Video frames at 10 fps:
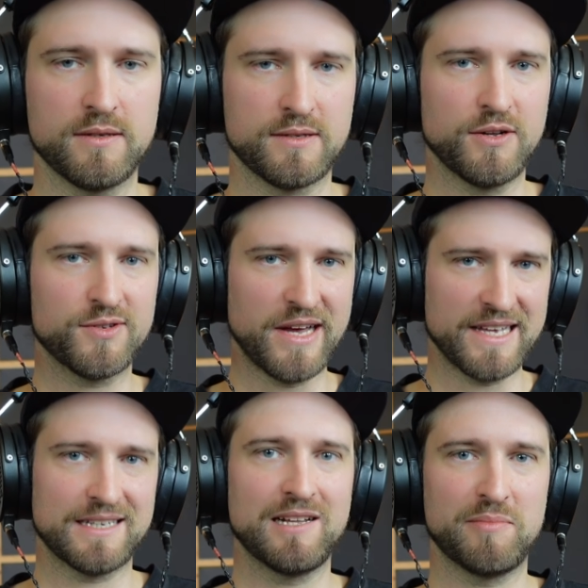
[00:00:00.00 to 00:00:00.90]
this also
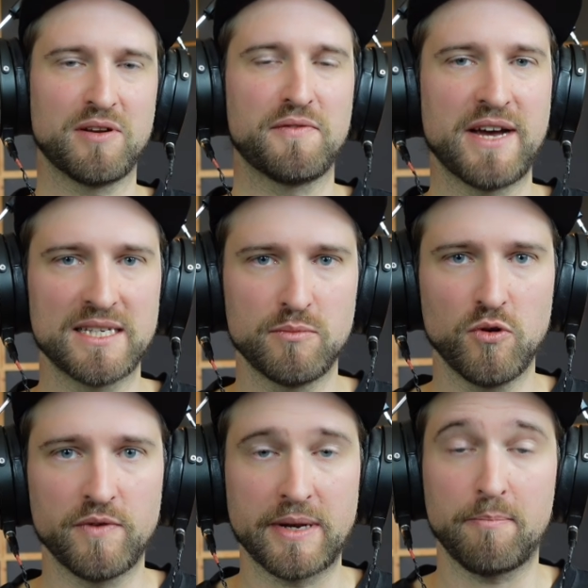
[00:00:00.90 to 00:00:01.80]
adds a little bit of nice
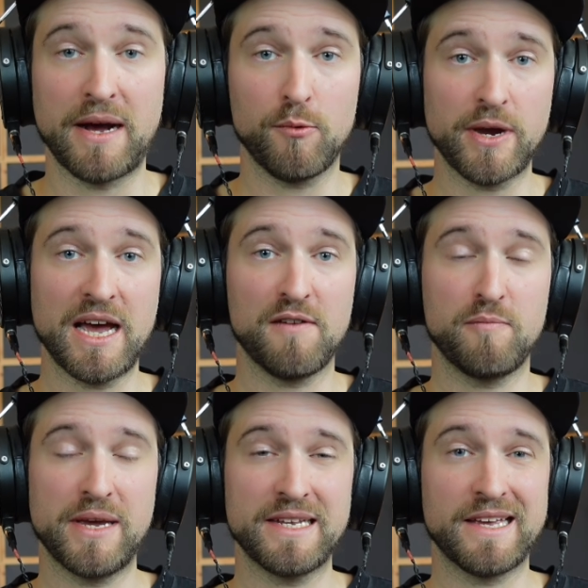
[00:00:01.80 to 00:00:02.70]
movement. And by the way,
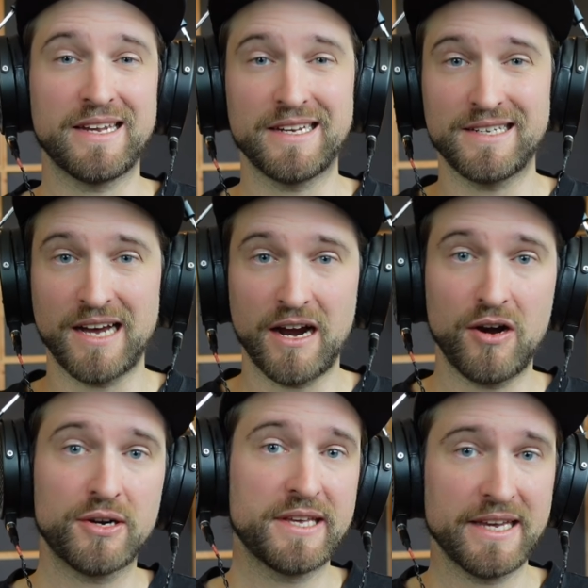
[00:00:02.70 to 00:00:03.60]
I've made an
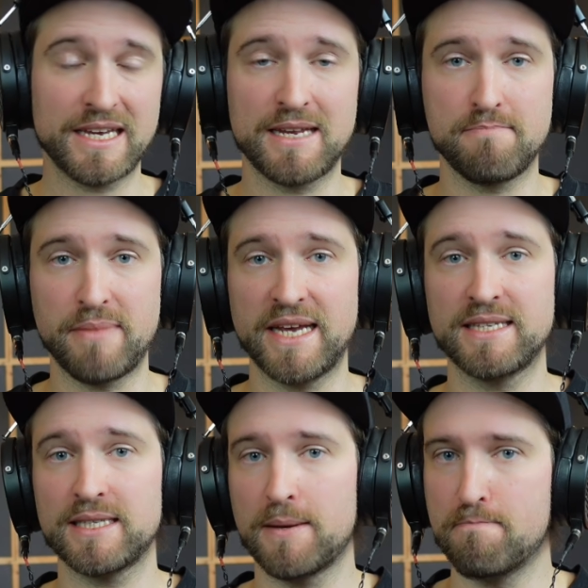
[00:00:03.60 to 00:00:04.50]
entire kick and
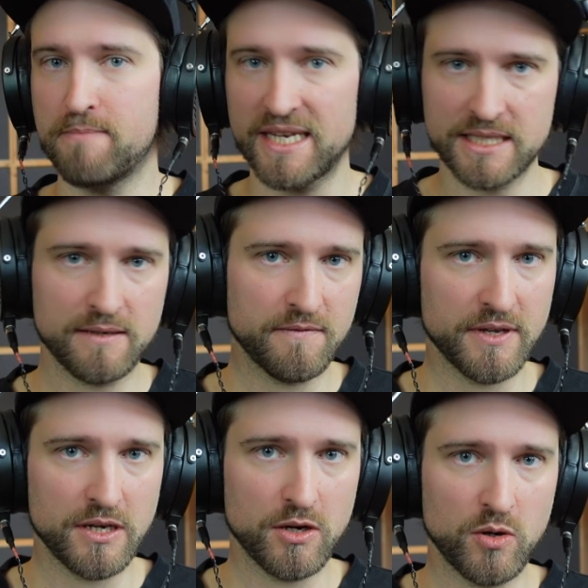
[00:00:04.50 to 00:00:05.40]
bass mixing
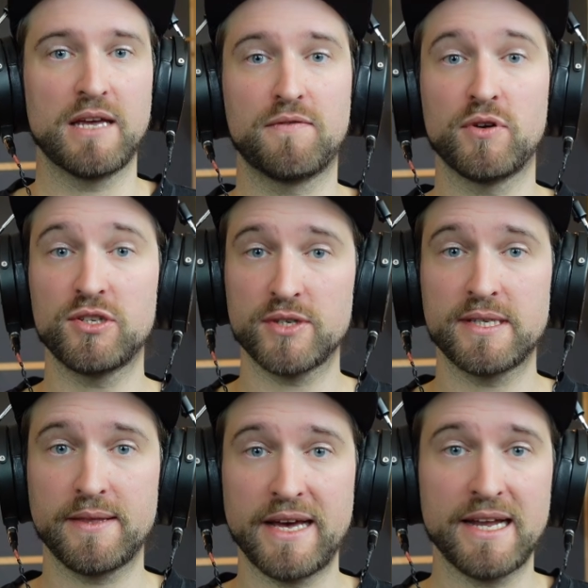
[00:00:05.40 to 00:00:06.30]
video. If you're
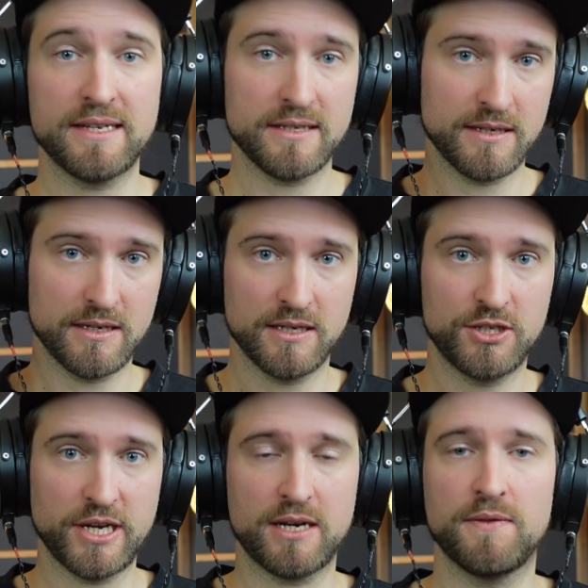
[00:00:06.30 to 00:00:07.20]
interested in that,
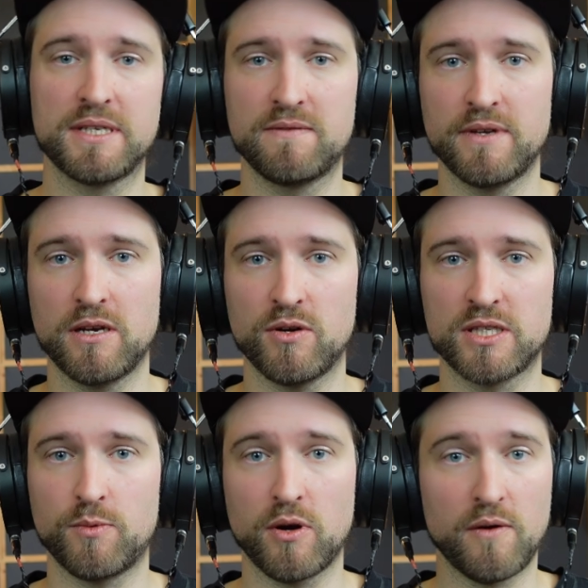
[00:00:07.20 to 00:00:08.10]
check out this video.
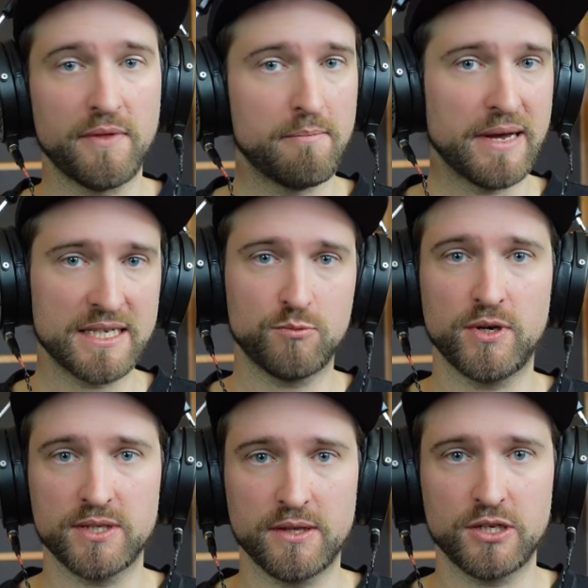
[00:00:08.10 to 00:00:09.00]
It's one of the best
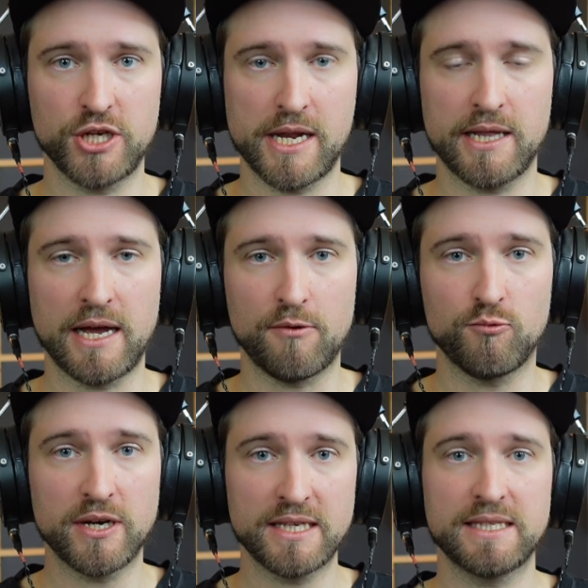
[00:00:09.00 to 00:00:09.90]
ones on the channel. I
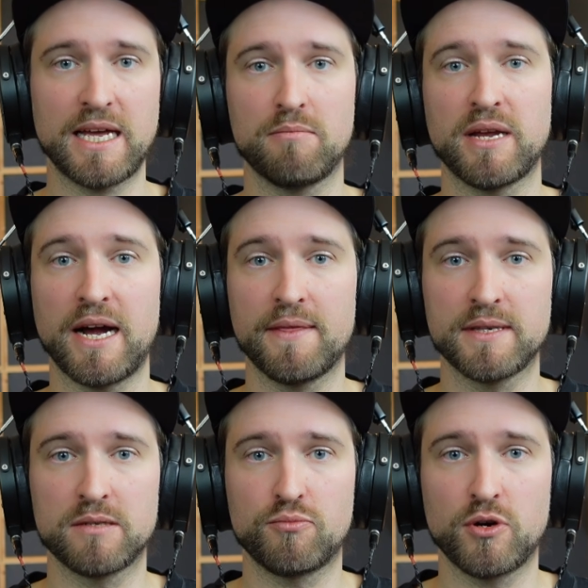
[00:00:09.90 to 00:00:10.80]
really stand behind
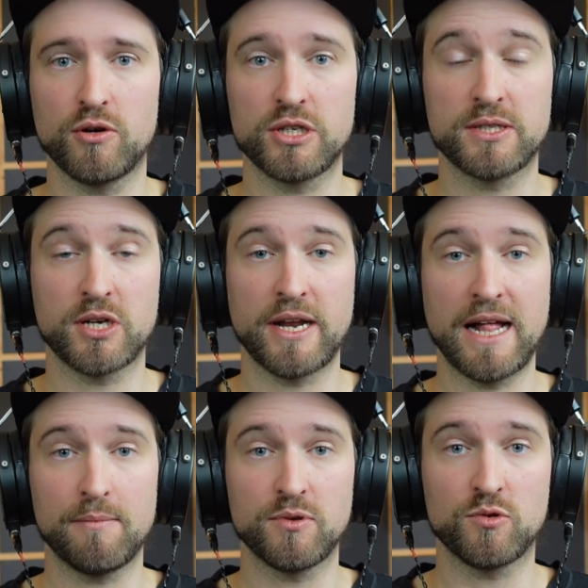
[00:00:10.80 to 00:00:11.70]
this approach. It's going to
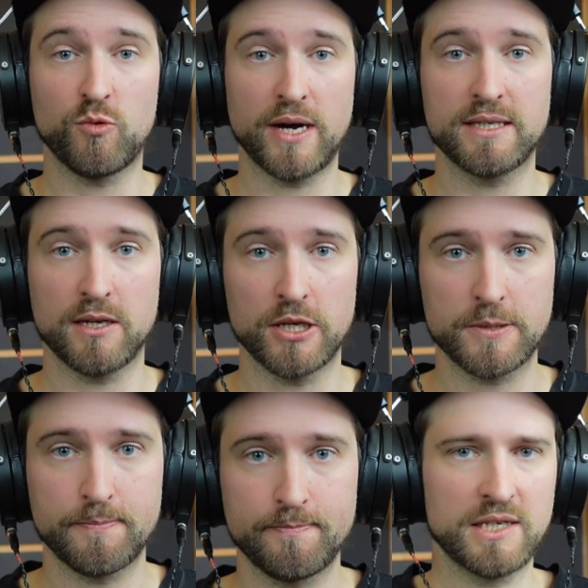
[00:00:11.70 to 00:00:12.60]
help you quite a
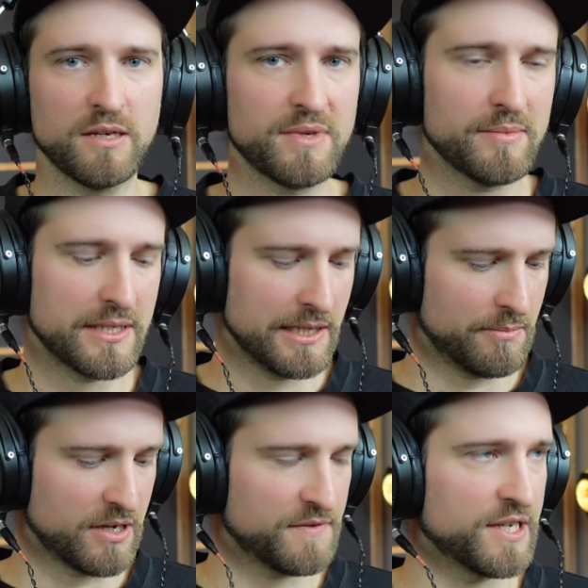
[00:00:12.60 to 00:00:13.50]
lot. Sometimes a
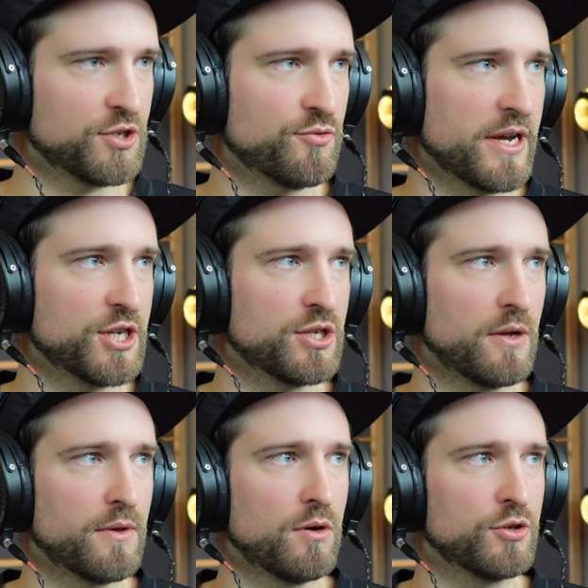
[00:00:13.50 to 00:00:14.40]
little bit of saturation
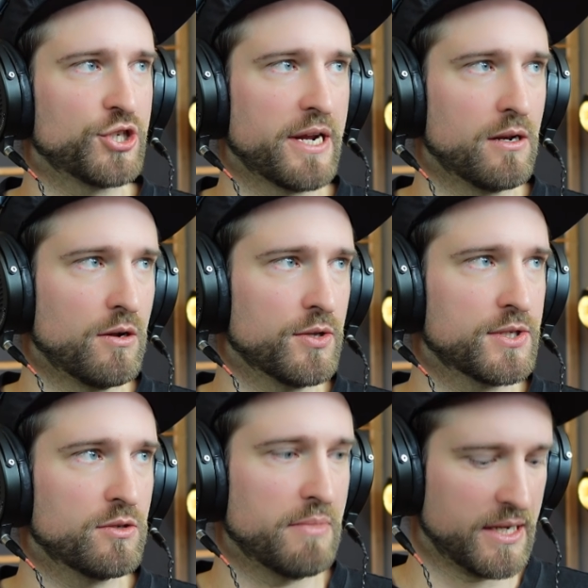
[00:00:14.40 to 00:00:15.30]
on the whole channel
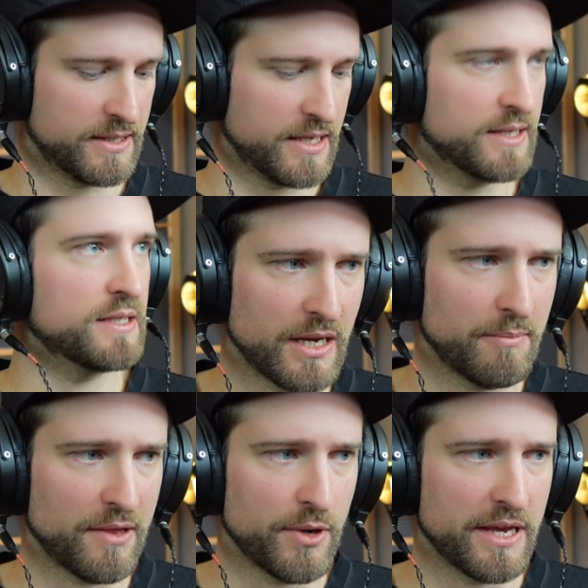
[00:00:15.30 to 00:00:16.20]
also makes sense.
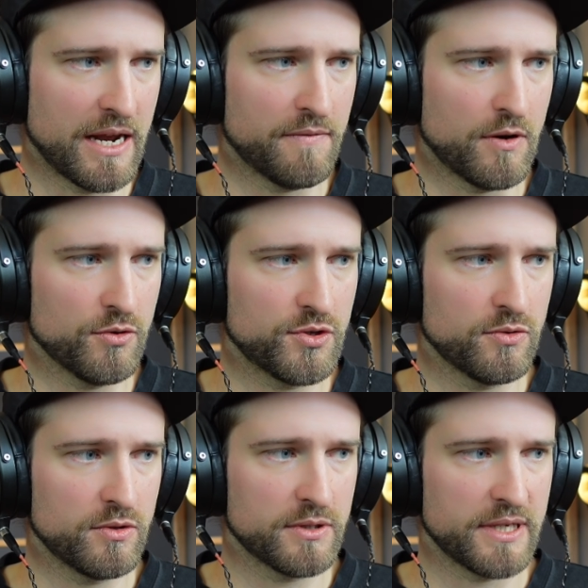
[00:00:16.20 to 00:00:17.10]
And by the way, the LFO
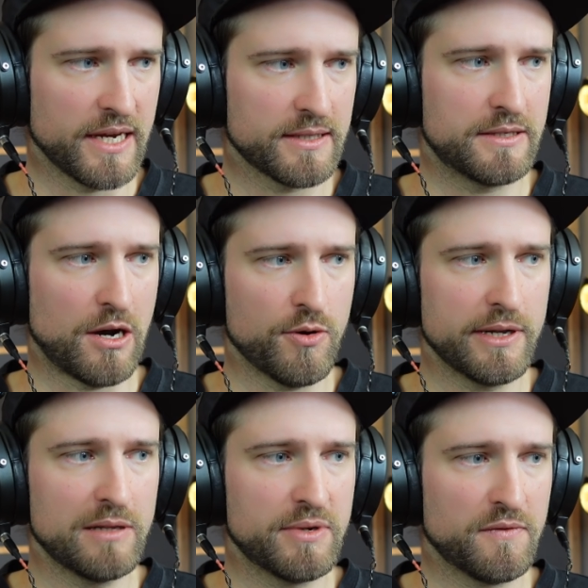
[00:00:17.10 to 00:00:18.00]
tool takes down a
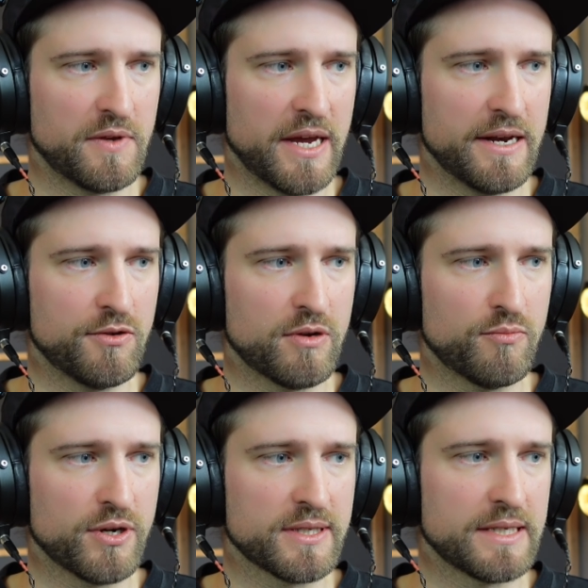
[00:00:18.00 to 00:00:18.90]
little bit of gain. You can
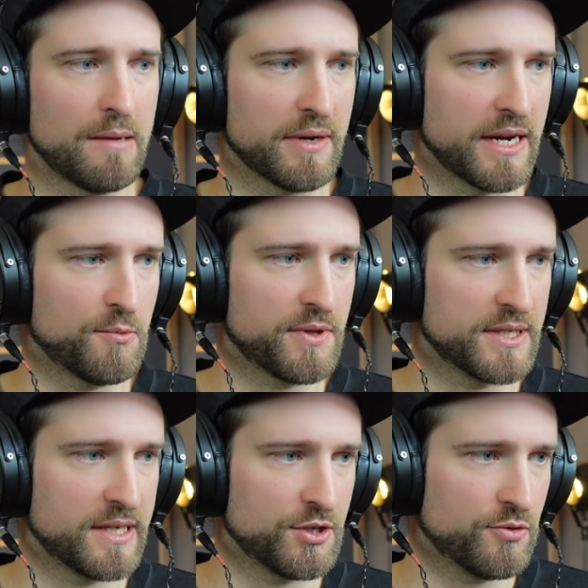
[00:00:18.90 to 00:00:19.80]
bring this up again with the
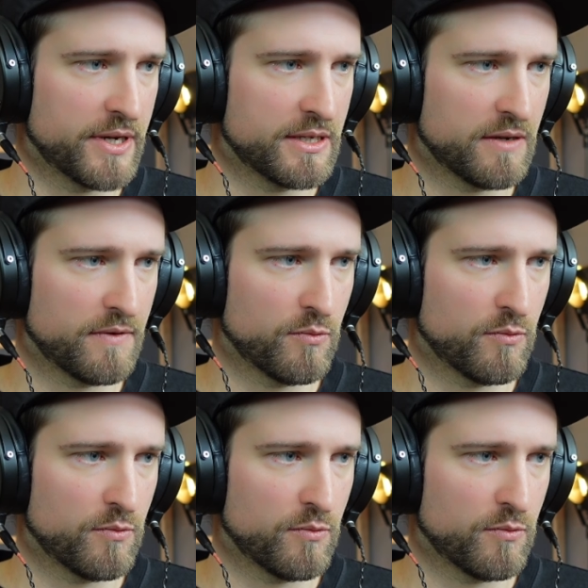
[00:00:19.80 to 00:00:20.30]
saturator if you